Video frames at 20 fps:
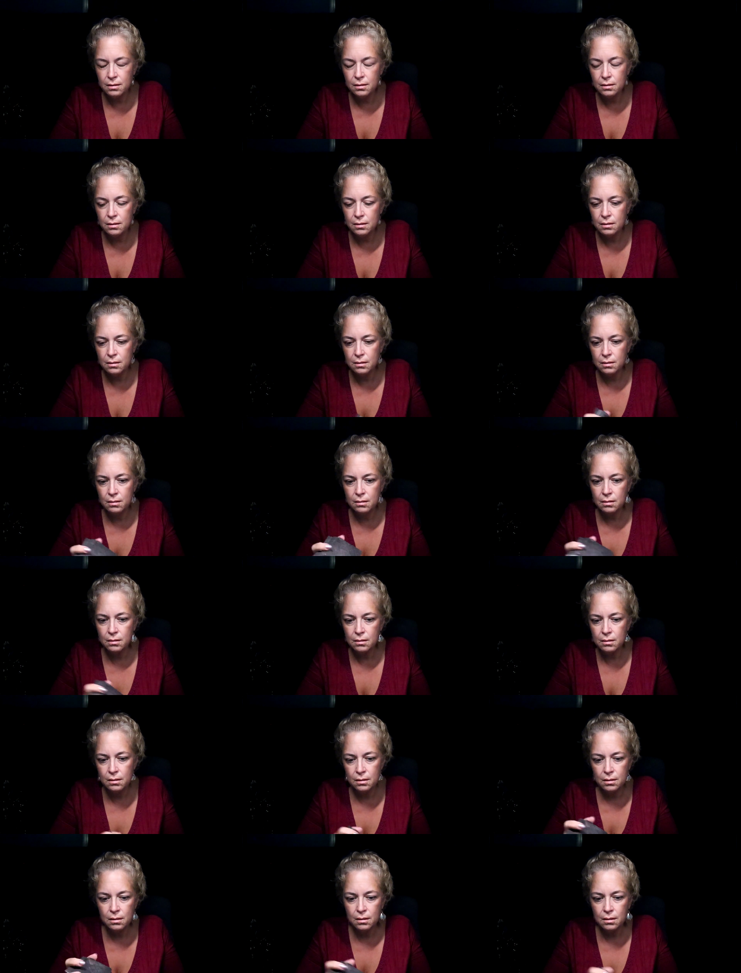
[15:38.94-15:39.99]

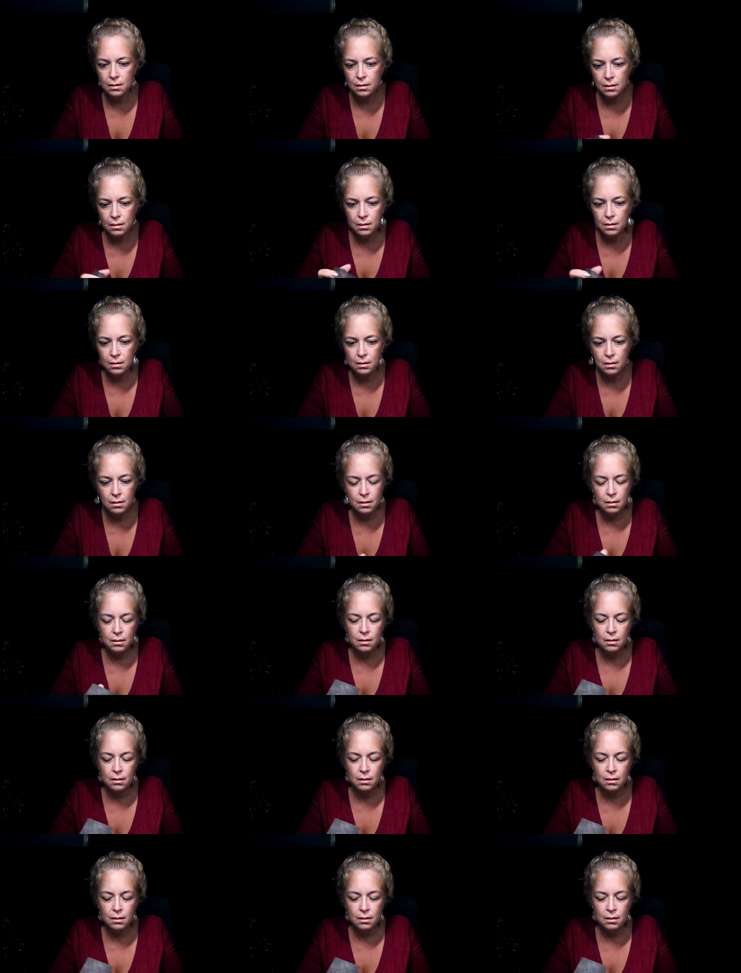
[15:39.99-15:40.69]
(silence)